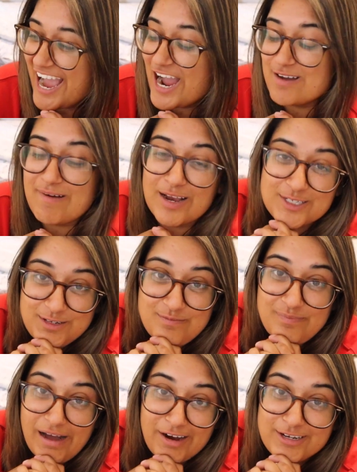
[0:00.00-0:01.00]
I'm actually
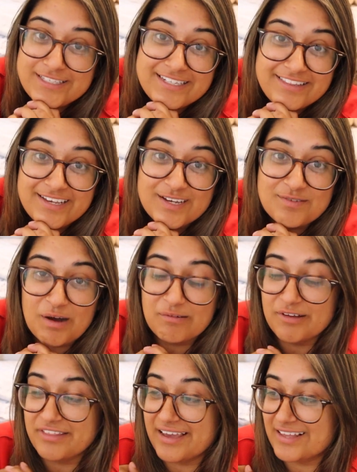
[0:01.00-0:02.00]
embarrassed to think about
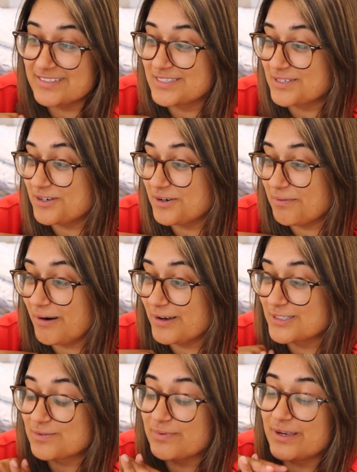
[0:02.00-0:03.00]
what the end score
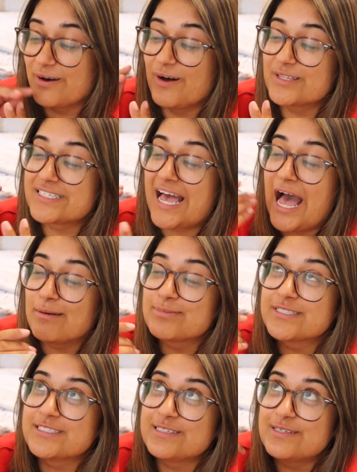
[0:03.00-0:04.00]
was. We got
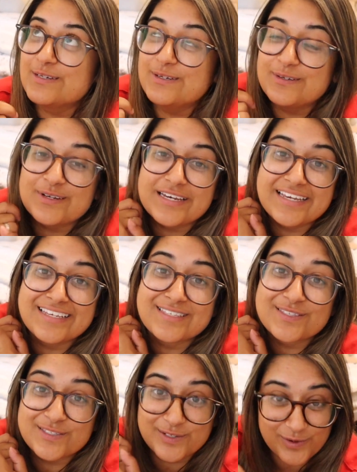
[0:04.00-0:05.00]
absolutely
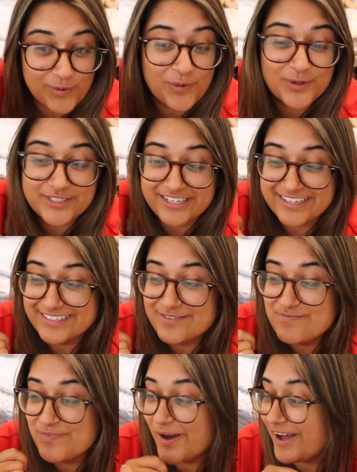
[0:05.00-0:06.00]
slaughtered,
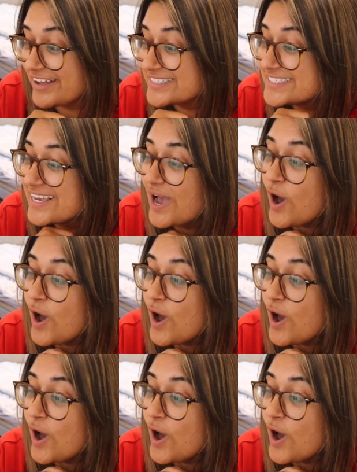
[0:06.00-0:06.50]
but